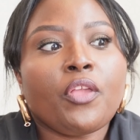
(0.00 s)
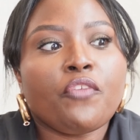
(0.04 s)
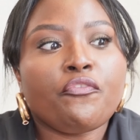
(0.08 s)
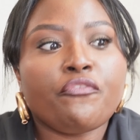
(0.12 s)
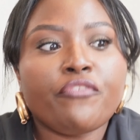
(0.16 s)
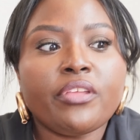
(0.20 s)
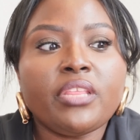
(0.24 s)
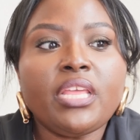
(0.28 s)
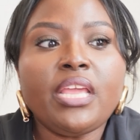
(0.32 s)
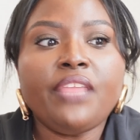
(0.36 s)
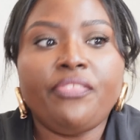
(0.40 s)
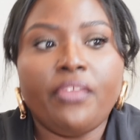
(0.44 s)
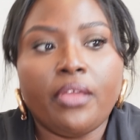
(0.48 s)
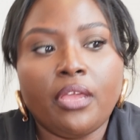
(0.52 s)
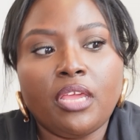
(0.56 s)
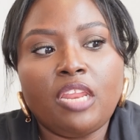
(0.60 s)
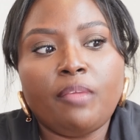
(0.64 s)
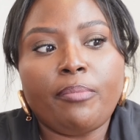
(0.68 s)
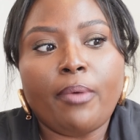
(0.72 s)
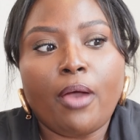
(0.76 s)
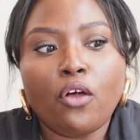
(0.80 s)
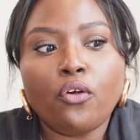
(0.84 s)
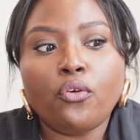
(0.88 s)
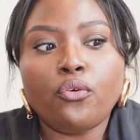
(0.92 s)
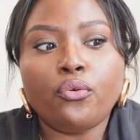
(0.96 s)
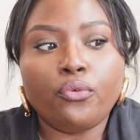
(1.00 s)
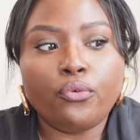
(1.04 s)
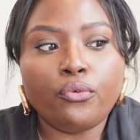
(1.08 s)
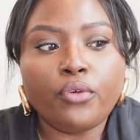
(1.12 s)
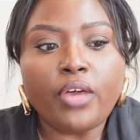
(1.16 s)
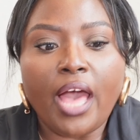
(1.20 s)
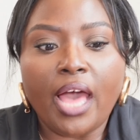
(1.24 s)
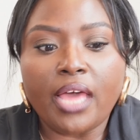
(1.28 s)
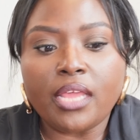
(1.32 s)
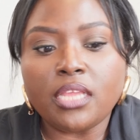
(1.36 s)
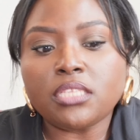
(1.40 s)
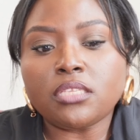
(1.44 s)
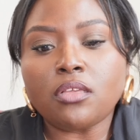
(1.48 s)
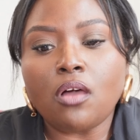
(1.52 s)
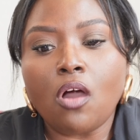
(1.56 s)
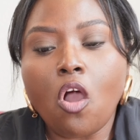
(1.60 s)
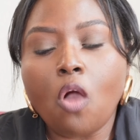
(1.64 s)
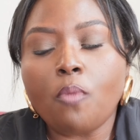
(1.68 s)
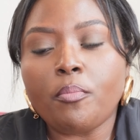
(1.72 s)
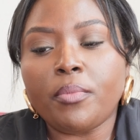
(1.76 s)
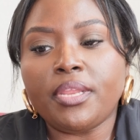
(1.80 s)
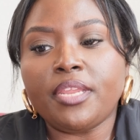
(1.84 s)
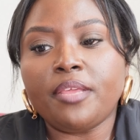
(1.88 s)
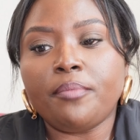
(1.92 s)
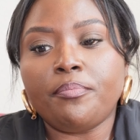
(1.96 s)
really thinking about who God has
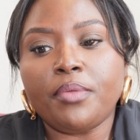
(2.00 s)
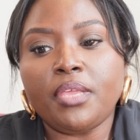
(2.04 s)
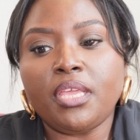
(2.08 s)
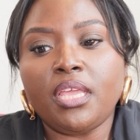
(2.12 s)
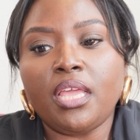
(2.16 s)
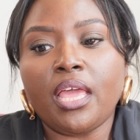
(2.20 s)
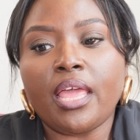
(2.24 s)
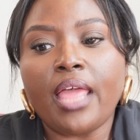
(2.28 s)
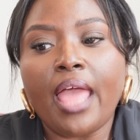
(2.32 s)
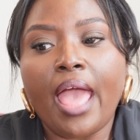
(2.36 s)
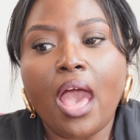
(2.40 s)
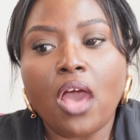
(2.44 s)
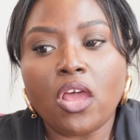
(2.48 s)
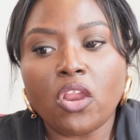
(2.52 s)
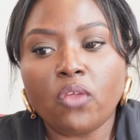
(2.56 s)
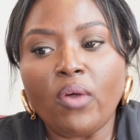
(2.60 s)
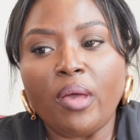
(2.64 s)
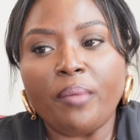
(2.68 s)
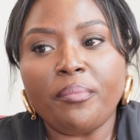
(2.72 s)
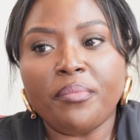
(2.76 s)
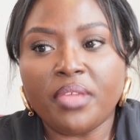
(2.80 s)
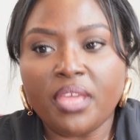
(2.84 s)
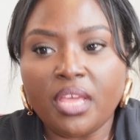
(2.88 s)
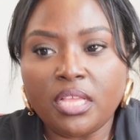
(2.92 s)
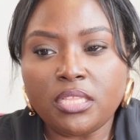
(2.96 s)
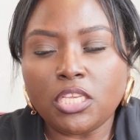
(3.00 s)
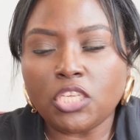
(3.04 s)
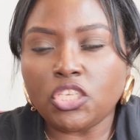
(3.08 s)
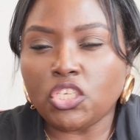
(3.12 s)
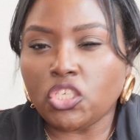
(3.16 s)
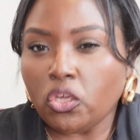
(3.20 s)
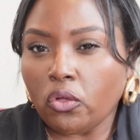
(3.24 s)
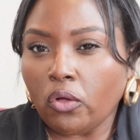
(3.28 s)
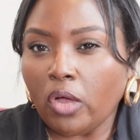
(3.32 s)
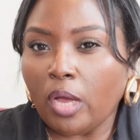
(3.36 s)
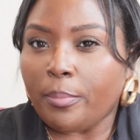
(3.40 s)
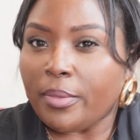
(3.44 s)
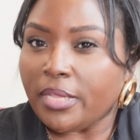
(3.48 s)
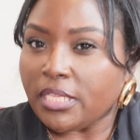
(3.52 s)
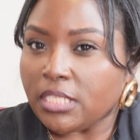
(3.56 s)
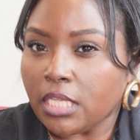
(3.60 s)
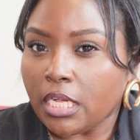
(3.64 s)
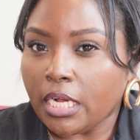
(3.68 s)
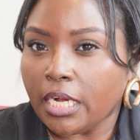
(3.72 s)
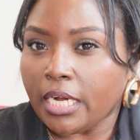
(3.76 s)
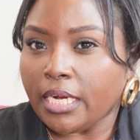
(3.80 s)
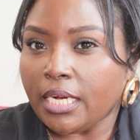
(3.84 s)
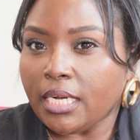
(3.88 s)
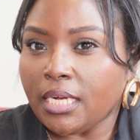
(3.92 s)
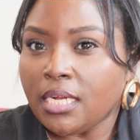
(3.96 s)
called me to be and how do I begin to show up as
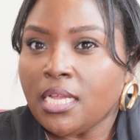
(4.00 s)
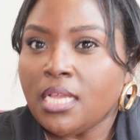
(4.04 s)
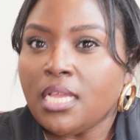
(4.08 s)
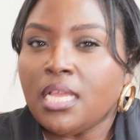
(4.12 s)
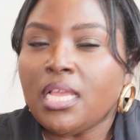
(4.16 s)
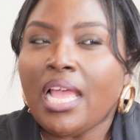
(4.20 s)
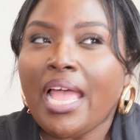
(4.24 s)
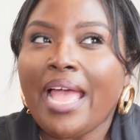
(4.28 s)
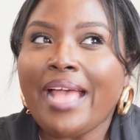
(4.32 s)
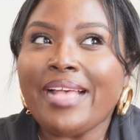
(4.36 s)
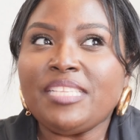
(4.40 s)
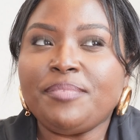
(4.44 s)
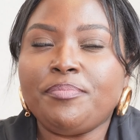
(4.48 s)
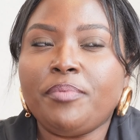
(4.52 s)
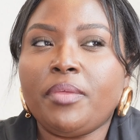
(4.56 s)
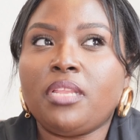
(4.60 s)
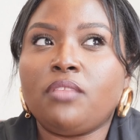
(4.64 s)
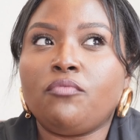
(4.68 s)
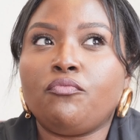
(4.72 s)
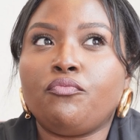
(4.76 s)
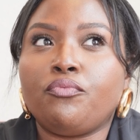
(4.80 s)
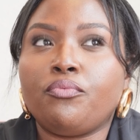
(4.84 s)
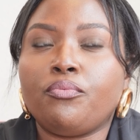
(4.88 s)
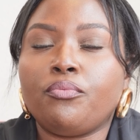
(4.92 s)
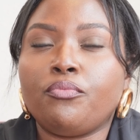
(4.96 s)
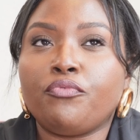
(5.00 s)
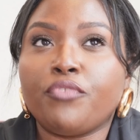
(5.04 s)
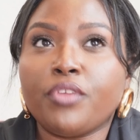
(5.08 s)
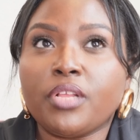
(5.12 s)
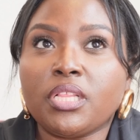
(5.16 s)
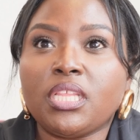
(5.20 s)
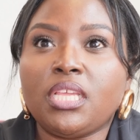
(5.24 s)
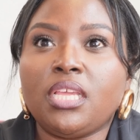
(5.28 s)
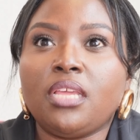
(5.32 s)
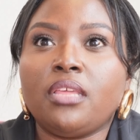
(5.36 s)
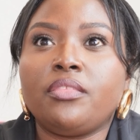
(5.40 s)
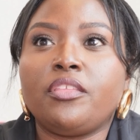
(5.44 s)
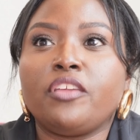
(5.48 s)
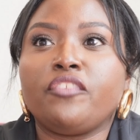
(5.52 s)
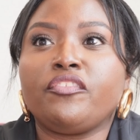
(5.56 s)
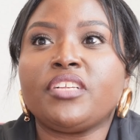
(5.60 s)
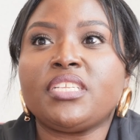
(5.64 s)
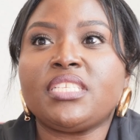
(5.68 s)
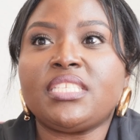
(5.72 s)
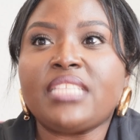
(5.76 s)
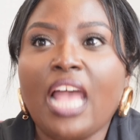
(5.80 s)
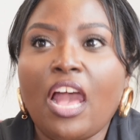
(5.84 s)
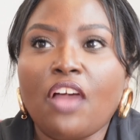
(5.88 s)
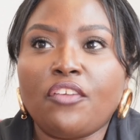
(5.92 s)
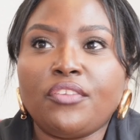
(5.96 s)
her has been really the
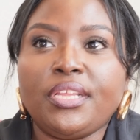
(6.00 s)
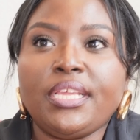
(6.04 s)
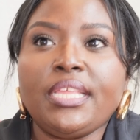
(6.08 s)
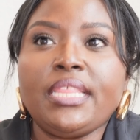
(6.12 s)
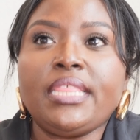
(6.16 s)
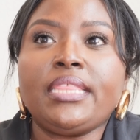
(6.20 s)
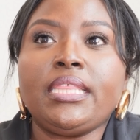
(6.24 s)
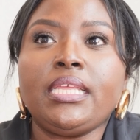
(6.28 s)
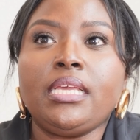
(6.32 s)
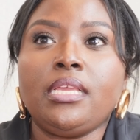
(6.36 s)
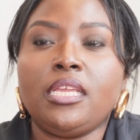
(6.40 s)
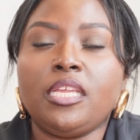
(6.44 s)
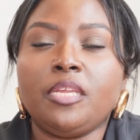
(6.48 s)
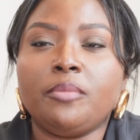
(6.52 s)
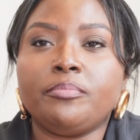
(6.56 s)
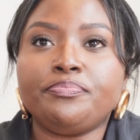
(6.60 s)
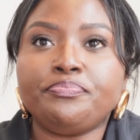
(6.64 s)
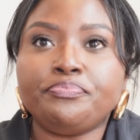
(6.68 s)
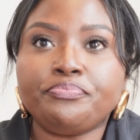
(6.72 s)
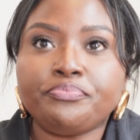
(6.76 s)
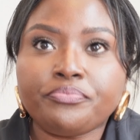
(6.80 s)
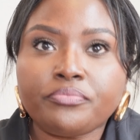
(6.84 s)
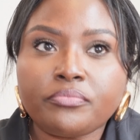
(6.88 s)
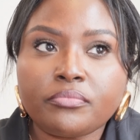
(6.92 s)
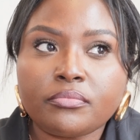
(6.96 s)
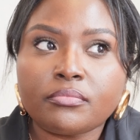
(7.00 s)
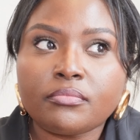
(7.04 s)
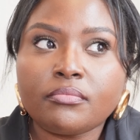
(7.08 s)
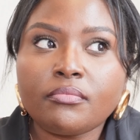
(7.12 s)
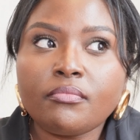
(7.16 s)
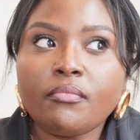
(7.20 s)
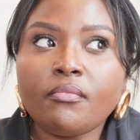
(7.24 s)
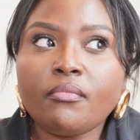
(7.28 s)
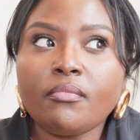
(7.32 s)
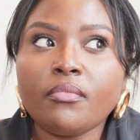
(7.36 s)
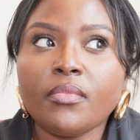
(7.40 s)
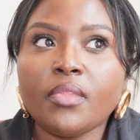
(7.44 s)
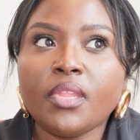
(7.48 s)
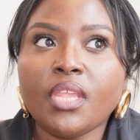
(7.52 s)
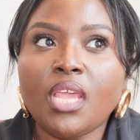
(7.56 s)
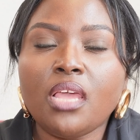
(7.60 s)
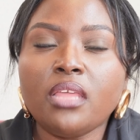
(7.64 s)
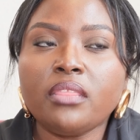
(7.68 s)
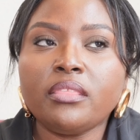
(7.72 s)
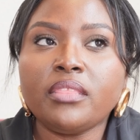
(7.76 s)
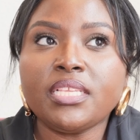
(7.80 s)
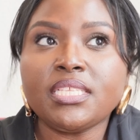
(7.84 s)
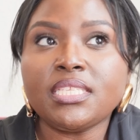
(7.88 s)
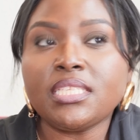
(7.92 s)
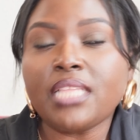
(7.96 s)
resounding theme
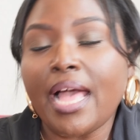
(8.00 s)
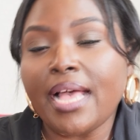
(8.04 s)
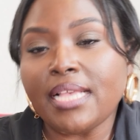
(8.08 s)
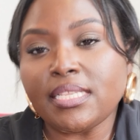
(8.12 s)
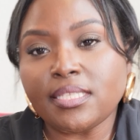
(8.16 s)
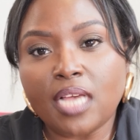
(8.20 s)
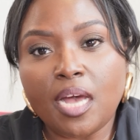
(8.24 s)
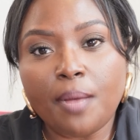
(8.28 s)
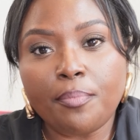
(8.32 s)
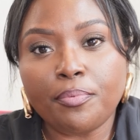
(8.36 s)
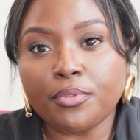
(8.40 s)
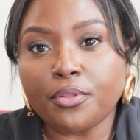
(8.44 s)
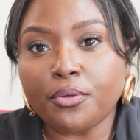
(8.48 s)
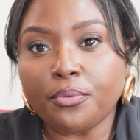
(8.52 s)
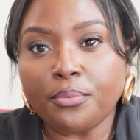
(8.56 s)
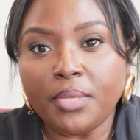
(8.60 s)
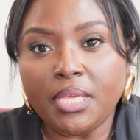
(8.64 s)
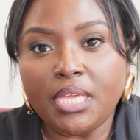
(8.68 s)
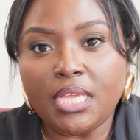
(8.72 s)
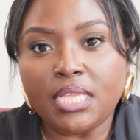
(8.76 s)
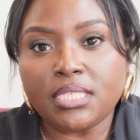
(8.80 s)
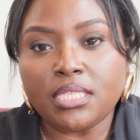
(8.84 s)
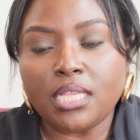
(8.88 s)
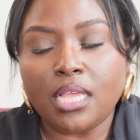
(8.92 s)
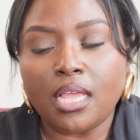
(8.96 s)
this last couple of weeks